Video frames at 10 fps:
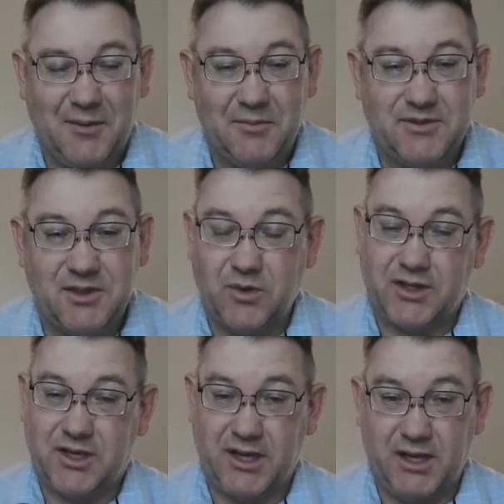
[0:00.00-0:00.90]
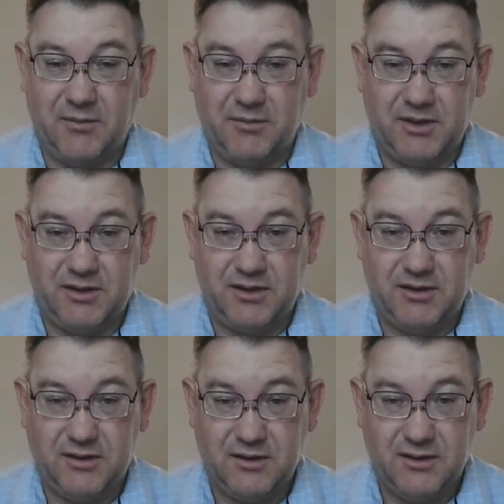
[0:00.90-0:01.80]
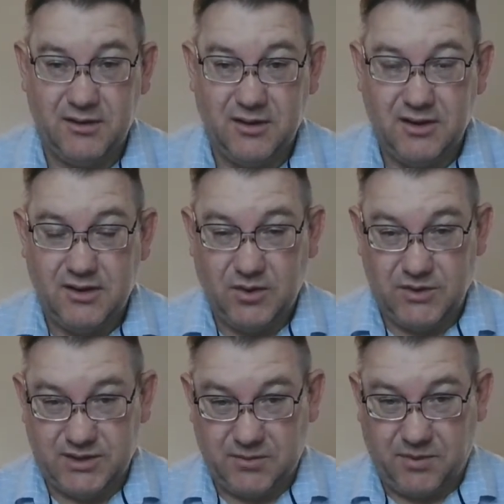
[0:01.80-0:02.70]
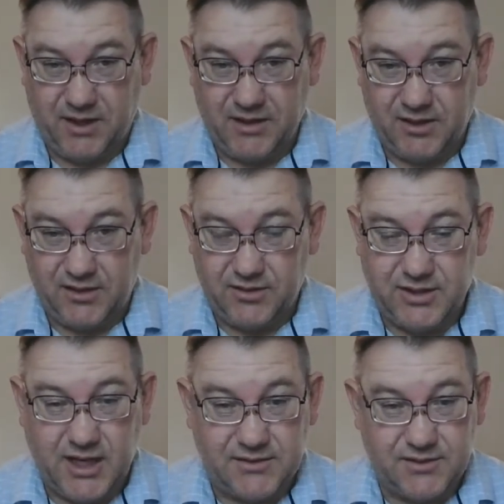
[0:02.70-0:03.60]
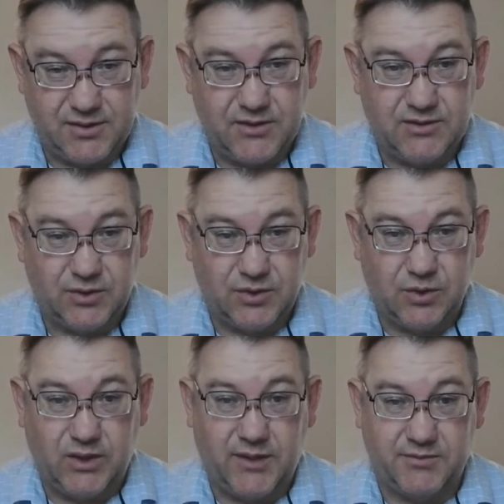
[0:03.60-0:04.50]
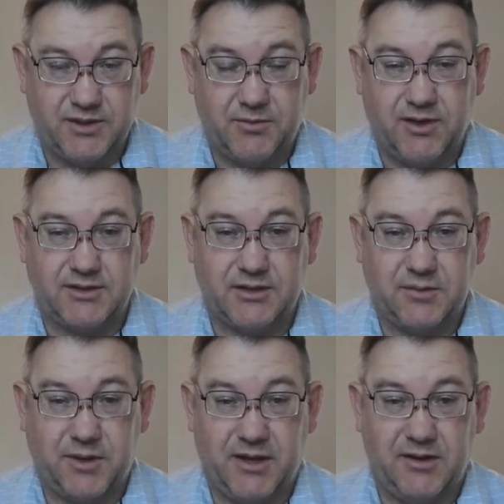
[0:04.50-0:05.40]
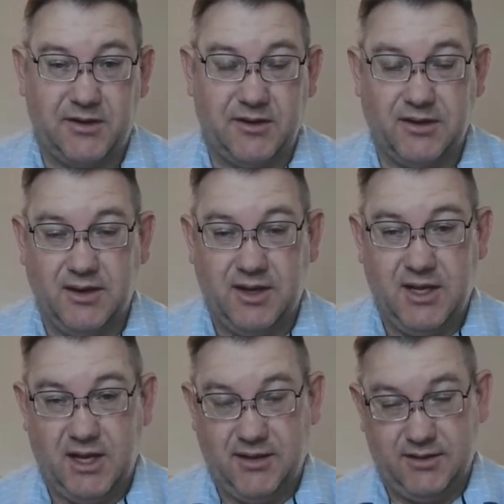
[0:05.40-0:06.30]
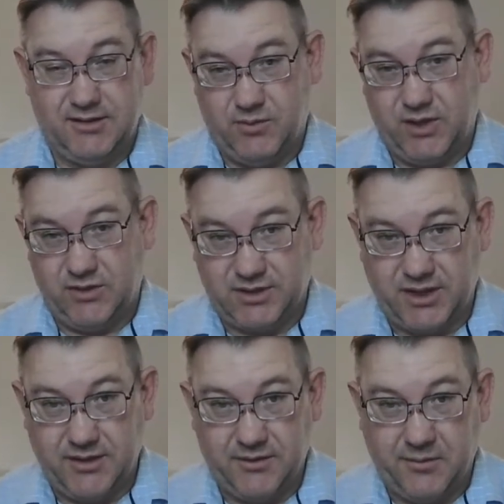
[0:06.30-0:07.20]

Someone claimed you as a dependent on your tax returns, or you claimed someone as a dependent, and then someone else claimed them.